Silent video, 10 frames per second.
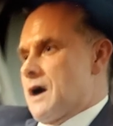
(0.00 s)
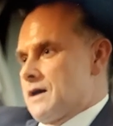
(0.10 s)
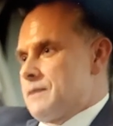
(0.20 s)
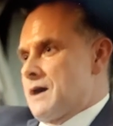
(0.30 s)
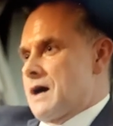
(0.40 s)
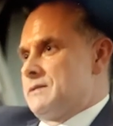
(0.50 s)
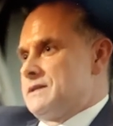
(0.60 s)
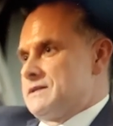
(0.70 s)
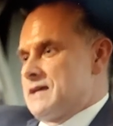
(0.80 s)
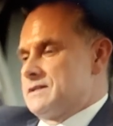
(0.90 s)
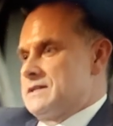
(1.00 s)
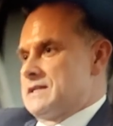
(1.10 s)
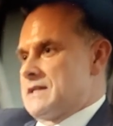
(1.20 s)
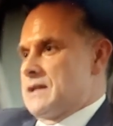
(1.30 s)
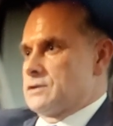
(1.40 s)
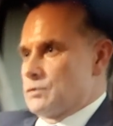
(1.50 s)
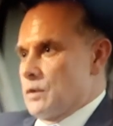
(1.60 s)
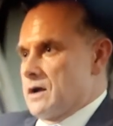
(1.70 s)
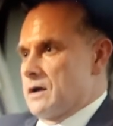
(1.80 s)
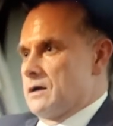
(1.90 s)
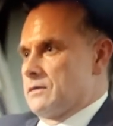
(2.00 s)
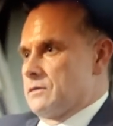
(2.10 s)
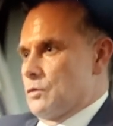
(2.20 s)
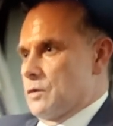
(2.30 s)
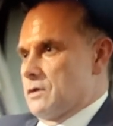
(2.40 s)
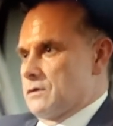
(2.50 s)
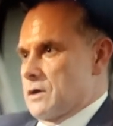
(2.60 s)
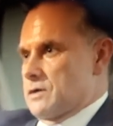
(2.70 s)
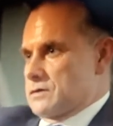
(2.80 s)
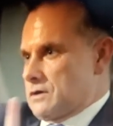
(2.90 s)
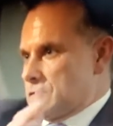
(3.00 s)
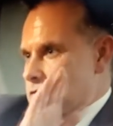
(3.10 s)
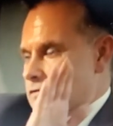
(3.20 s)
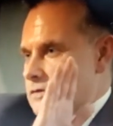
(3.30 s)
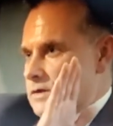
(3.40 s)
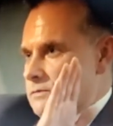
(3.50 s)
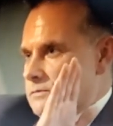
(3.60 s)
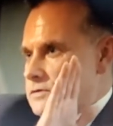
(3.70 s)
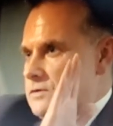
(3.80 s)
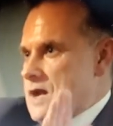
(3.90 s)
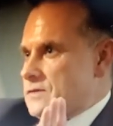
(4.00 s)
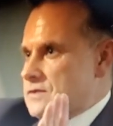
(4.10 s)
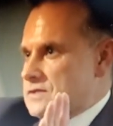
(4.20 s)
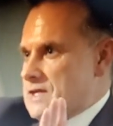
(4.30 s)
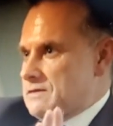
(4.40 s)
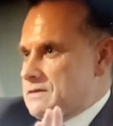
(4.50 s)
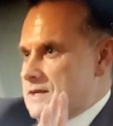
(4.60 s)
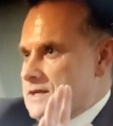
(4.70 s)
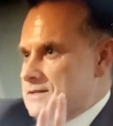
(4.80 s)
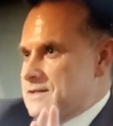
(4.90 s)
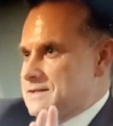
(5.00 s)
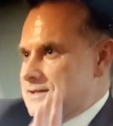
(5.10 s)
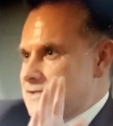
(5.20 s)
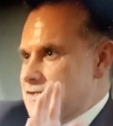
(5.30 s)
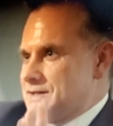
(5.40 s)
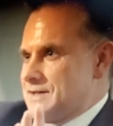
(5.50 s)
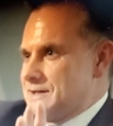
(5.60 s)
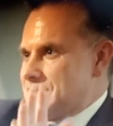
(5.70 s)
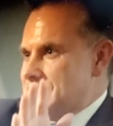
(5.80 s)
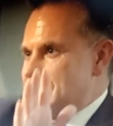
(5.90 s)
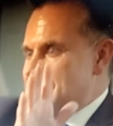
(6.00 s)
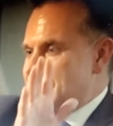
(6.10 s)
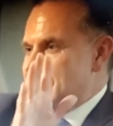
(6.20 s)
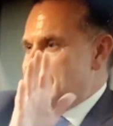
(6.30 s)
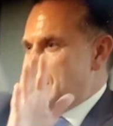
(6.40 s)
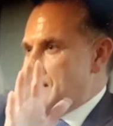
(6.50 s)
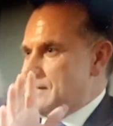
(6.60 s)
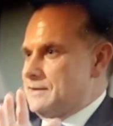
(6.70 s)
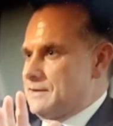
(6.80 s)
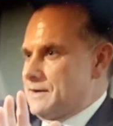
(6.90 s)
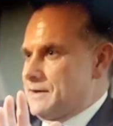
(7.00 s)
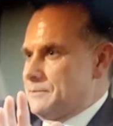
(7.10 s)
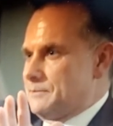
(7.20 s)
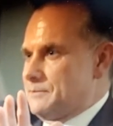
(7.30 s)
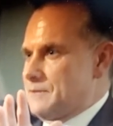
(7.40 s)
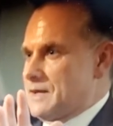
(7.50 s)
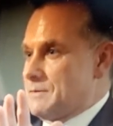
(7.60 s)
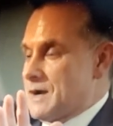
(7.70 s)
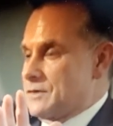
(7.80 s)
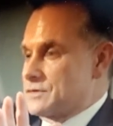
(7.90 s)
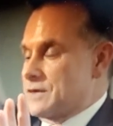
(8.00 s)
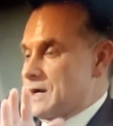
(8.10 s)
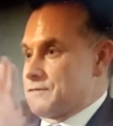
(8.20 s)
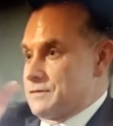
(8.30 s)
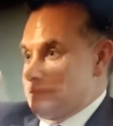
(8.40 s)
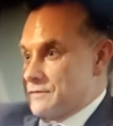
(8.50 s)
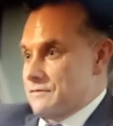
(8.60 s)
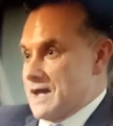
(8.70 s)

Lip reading: Alibaba, and Tencent. That's where the world goes. It goes from 2007, AT&T, GE, and Microsoft to the